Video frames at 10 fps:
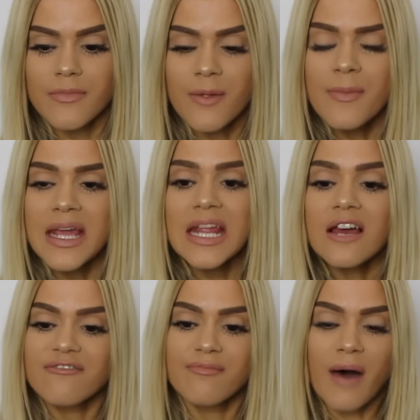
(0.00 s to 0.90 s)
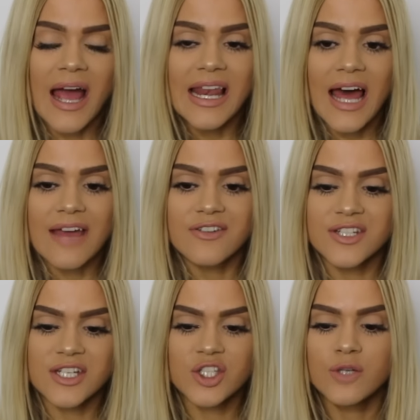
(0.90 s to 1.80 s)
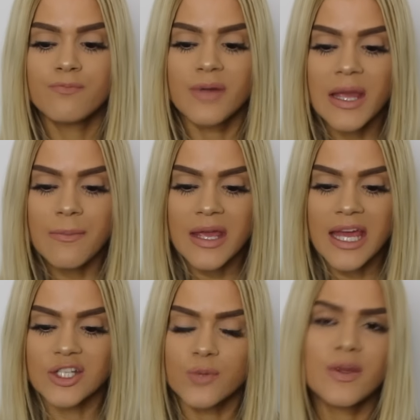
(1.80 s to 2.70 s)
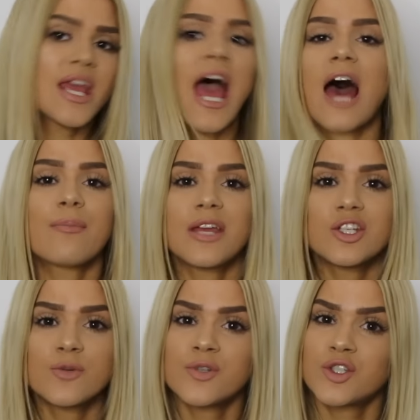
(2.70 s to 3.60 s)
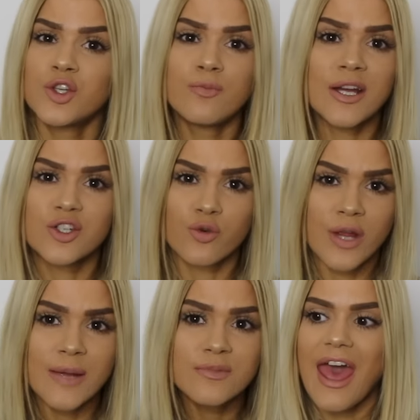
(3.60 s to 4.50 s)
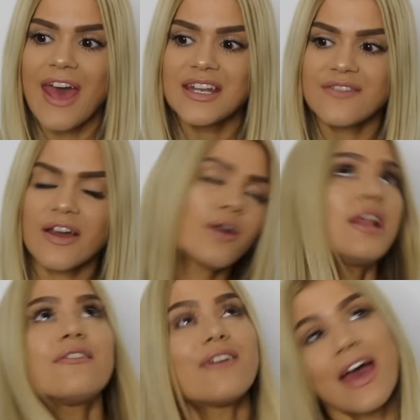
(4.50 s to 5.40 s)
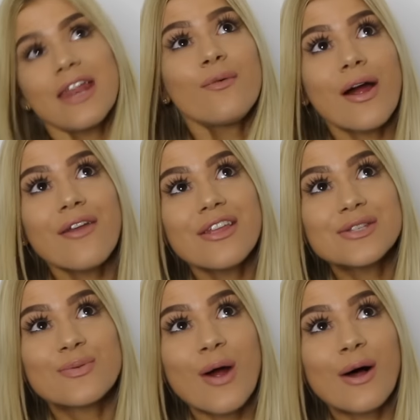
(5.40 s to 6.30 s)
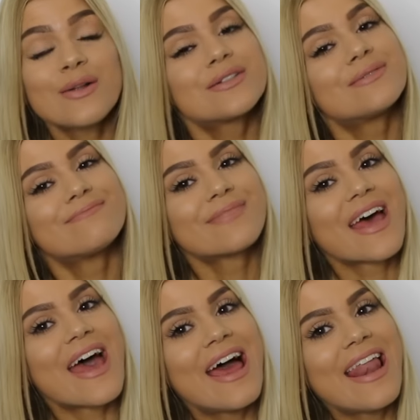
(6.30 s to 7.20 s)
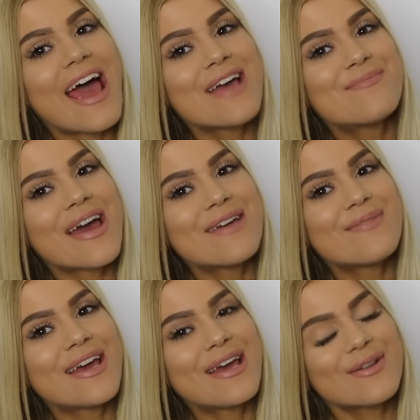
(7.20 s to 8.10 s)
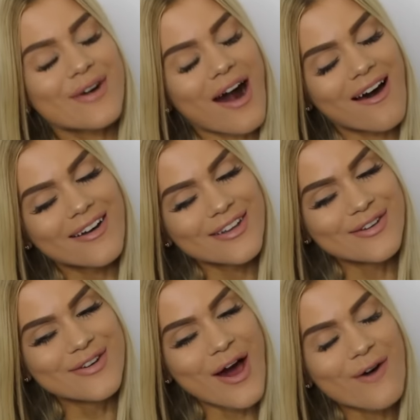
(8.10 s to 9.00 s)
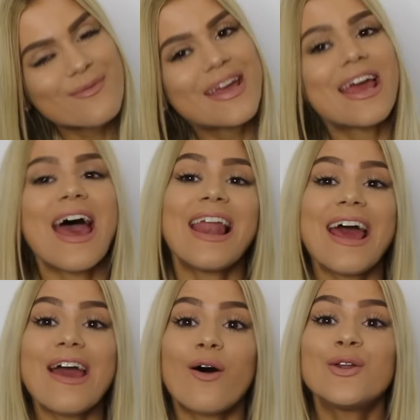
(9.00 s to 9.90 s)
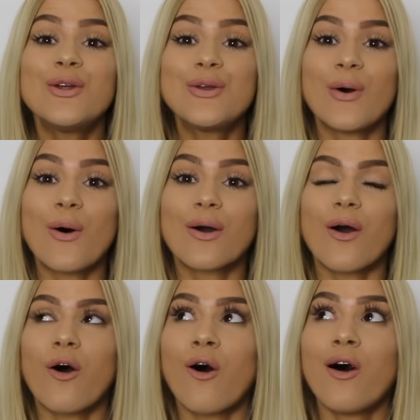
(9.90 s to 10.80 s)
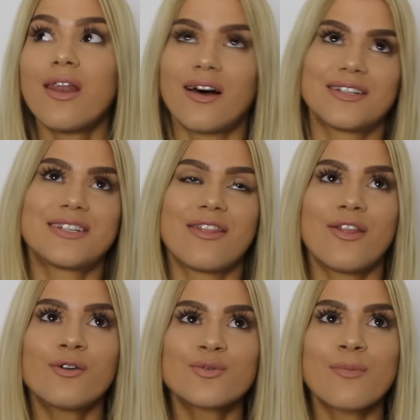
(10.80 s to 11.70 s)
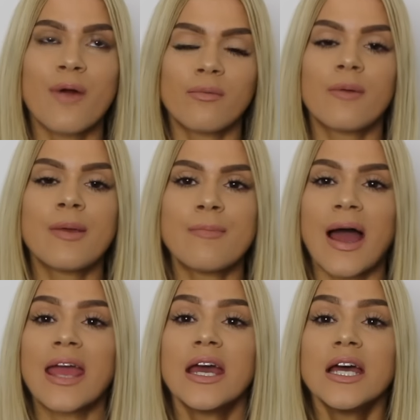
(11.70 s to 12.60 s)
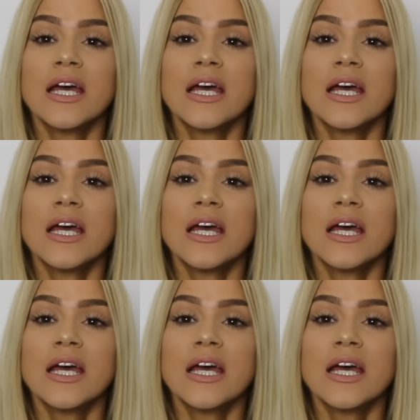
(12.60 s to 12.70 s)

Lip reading: the meaning of my life is just to be me and to be happy and to pursue my dreams. And if I could live anywhere in this world, LA baby, you know me, LA or New York or London. Those would probably be my